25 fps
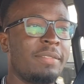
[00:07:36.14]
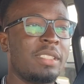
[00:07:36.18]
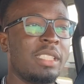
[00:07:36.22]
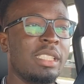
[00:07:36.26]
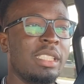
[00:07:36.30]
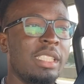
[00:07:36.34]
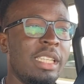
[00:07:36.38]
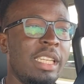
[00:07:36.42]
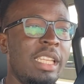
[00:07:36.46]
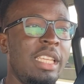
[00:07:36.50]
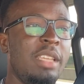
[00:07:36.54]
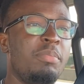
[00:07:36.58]
to
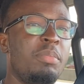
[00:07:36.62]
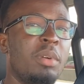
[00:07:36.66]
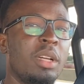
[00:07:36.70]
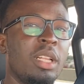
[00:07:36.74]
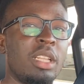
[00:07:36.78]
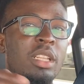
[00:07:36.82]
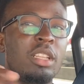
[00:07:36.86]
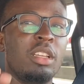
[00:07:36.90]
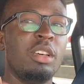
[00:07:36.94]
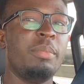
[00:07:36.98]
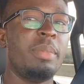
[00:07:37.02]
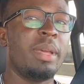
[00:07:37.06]
leap a
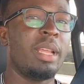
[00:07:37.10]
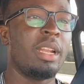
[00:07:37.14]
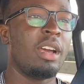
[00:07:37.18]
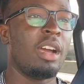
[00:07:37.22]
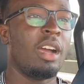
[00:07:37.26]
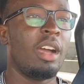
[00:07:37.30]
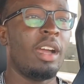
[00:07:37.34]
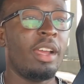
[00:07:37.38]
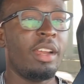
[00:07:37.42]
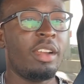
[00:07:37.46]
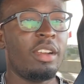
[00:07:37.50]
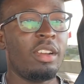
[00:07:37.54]
little bit
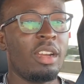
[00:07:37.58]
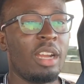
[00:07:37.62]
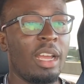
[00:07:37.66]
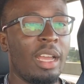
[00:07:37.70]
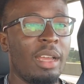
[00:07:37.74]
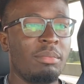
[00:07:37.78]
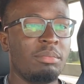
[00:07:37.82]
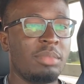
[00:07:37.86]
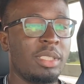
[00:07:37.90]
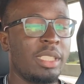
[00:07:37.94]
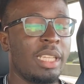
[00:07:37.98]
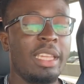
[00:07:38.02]
higher.
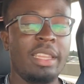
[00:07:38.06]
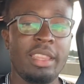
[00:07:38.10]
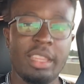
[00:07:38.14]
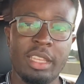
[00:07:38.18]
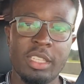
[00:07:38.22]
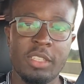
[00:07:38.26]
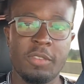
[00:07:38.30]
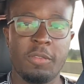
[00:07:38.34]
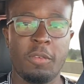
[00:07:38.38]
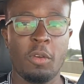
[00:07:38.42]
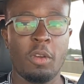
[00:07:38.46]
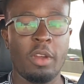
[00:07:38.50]
I'm saying
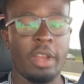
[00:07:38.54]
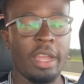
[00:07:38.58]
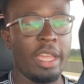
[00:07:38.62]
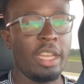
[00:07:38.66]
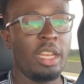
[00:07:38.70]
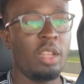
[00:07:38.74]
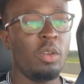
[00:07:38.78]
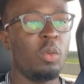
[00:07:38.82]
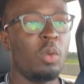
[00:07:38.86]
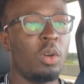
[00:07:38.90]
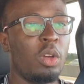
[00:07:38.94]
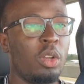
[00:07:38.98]
this for
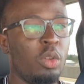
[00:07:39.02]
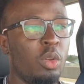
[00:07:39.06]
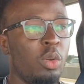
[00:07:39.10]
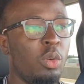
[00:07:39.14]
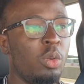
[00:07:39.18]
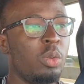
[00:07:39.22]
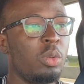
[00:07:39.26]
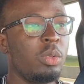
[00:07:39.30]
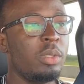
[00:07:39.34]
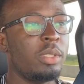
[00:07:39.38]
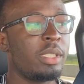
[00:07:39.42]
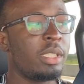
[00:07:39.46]
anyone
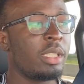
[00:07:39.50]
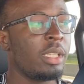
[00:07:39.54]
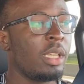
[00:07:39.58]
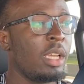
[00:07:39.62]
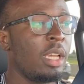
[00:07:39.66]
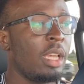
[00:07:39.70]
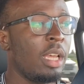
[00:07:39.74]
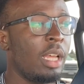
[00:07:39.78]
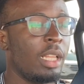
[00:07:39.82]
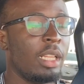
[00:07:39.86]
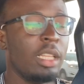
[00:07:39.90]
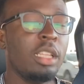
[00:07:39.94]
who's
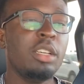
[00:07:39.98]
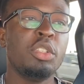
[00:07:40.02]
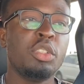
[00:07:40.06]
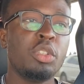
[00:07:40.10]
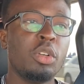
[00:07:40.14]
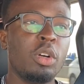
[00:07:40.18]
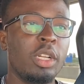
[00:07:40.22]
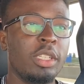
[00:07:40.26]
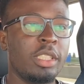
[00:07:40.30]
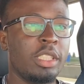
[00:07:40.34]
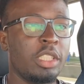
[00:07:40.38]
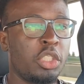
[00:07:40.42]
a
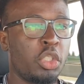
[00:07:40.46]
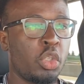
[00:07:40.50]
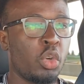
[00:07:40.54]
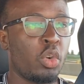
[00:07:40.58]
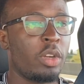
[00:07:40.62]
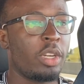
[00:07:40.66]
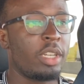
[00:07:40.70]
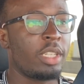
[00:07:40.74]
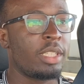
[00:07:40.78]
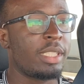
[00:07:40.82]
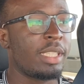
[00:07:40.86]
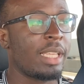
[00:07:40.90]
little on the
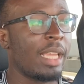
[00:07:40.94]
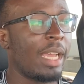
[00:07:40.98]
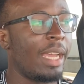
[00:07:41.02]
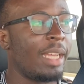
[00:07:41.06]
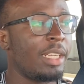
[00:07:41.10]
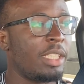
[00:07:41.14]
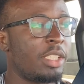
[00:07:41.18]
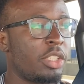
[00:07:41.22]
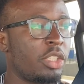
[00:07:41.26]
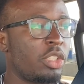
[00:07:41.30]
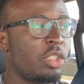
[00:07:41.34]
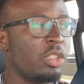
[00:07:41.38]
shorter side,
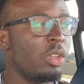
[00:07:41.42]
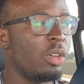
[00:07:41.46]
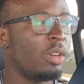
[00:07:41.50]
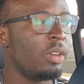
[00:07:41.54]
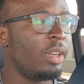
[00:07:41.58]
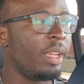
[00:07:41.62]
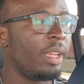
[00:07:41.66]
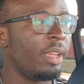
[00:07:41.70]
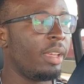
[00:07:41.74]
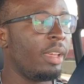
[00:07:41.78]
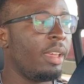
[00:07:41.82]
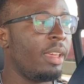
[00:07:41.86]
just
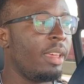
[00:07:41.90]
knowing